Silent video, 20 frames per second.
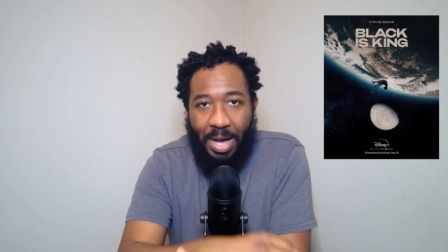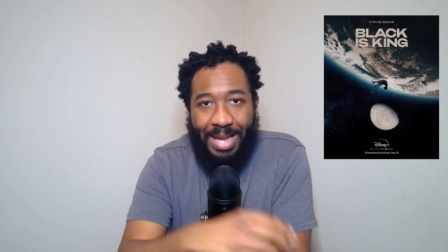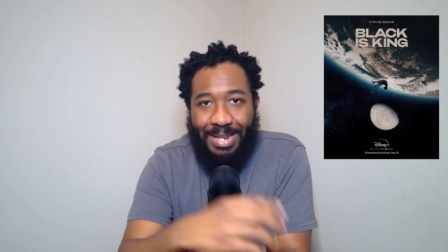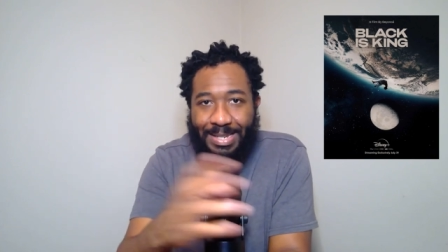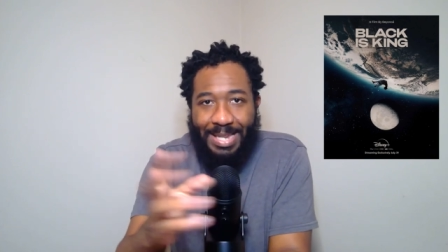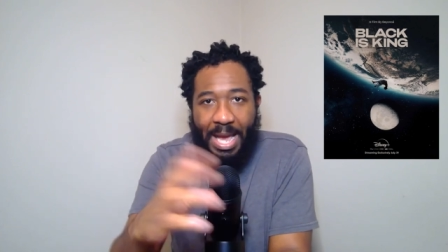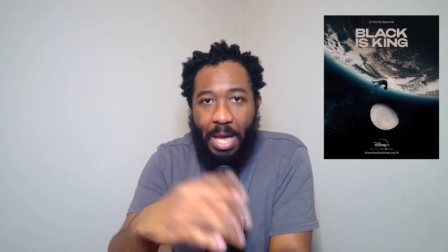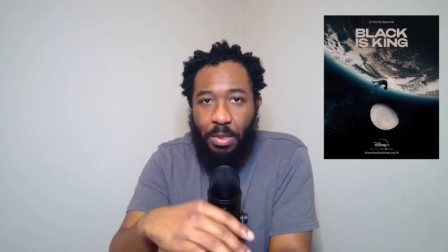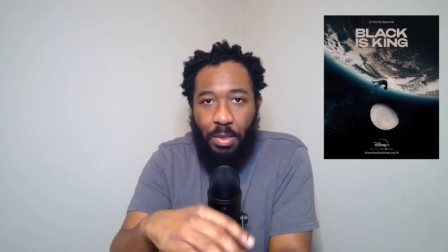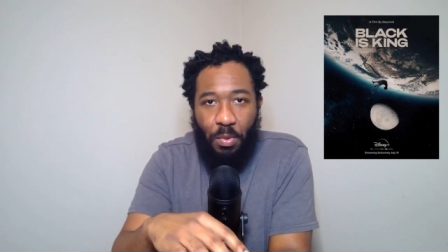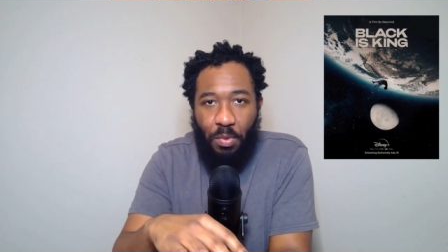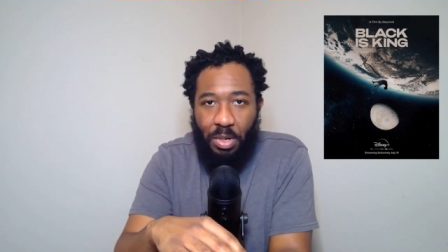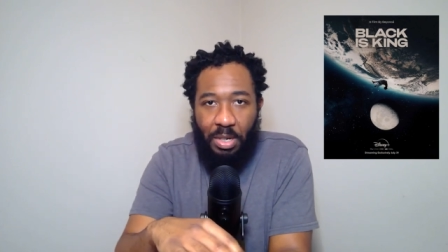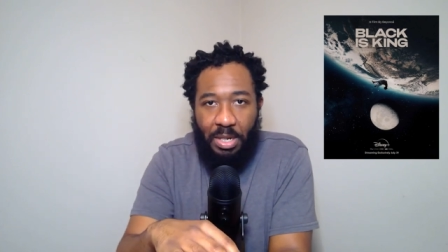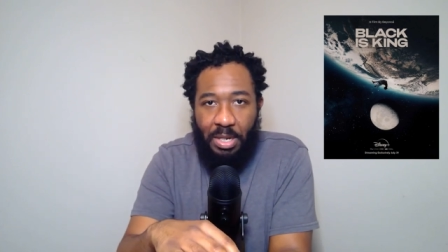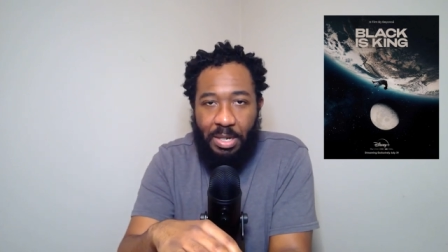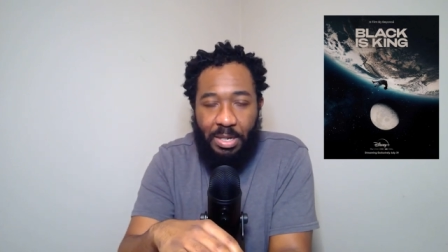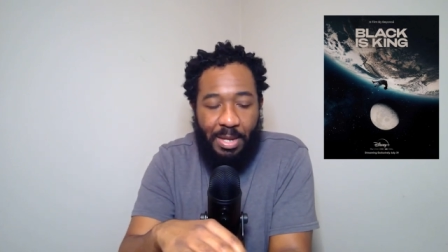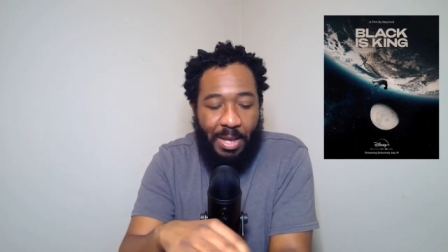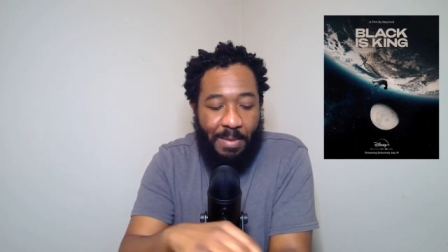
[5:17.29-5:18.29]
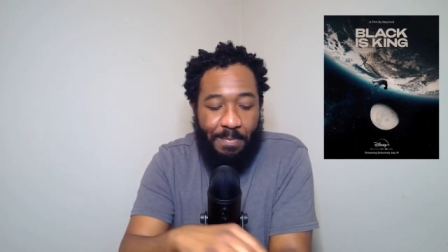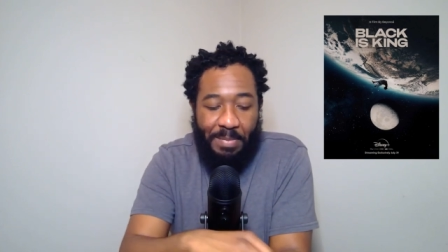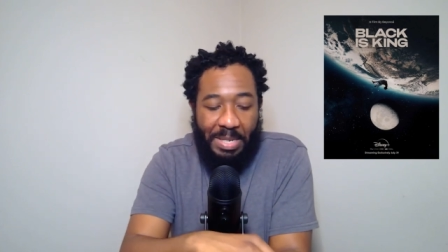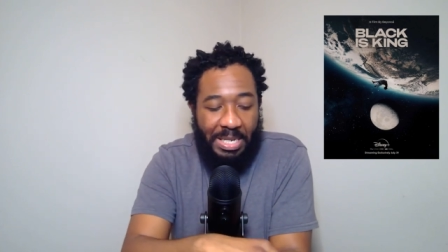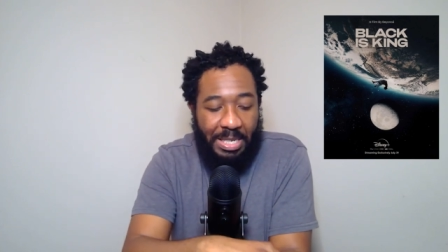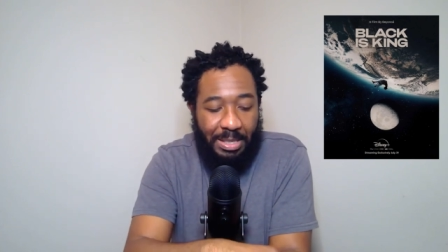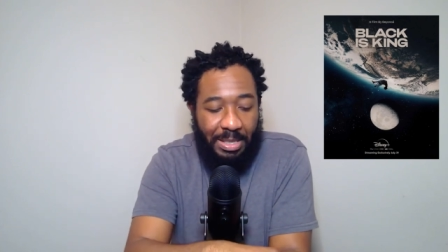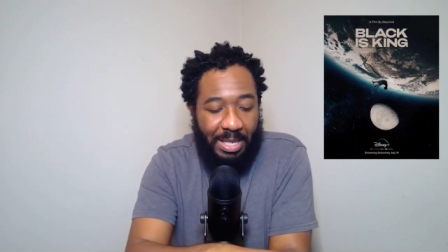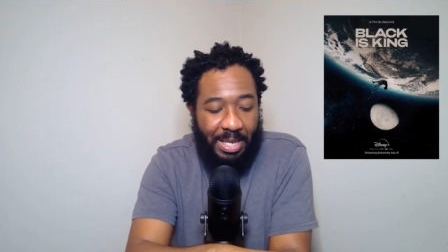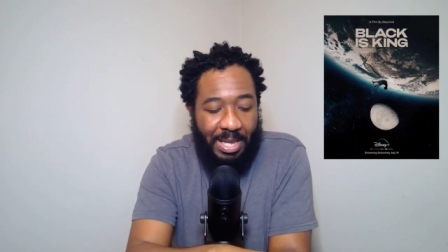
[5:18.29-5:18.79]
I downloaded it
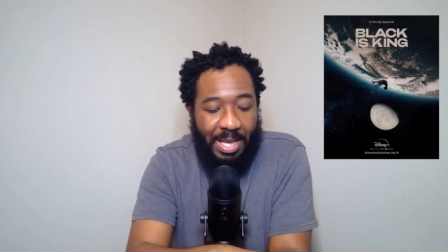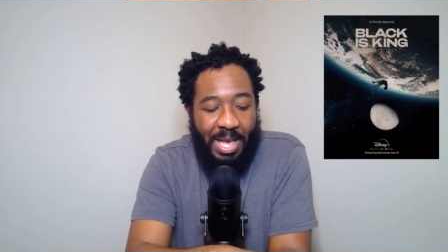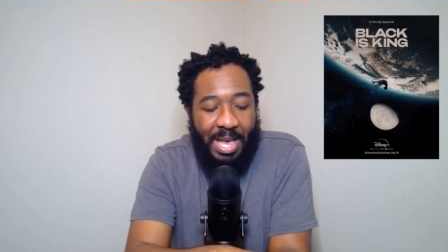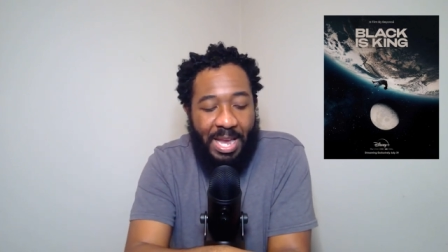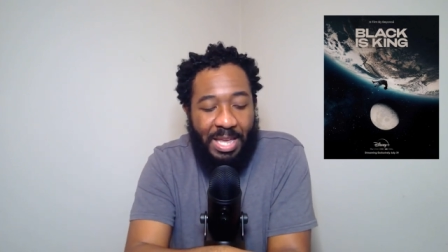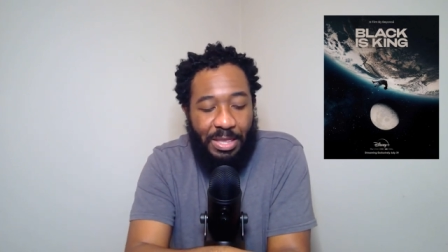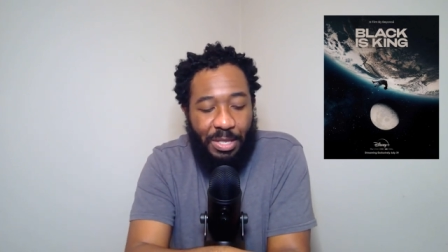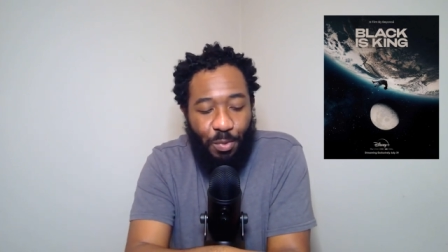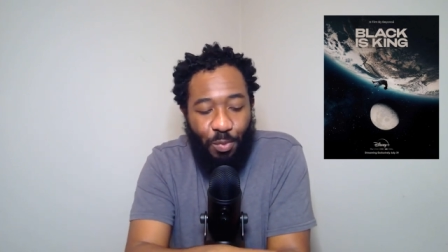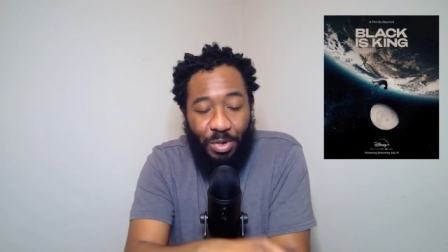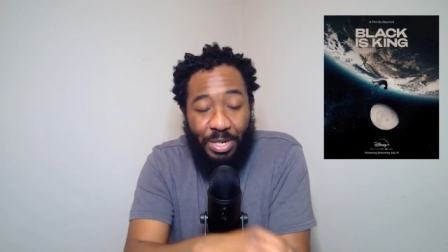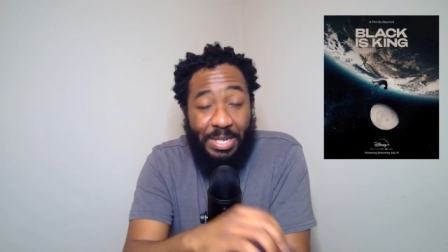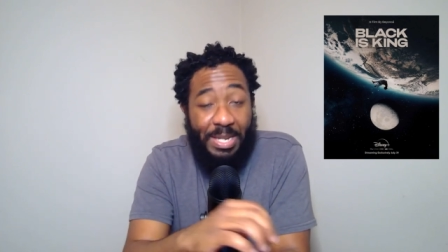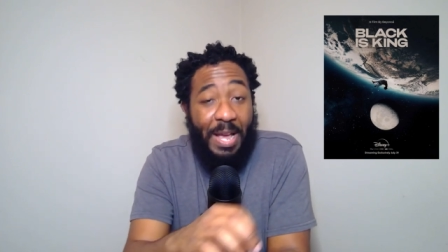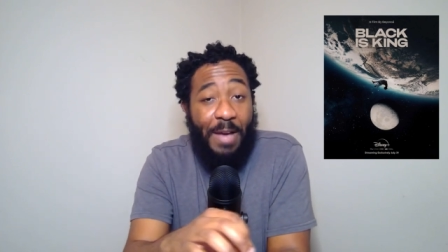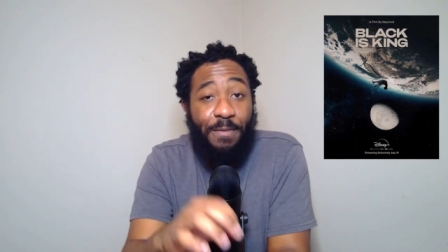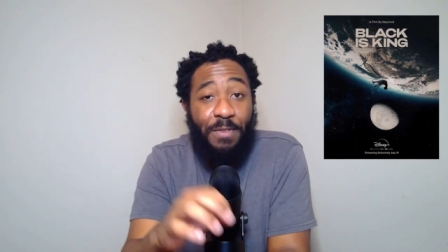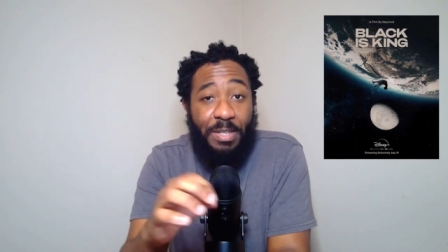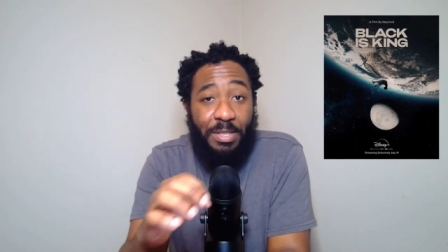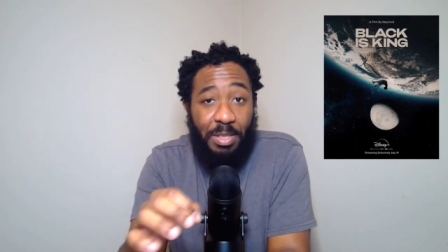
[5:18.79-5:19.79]
immediately, and there were definitely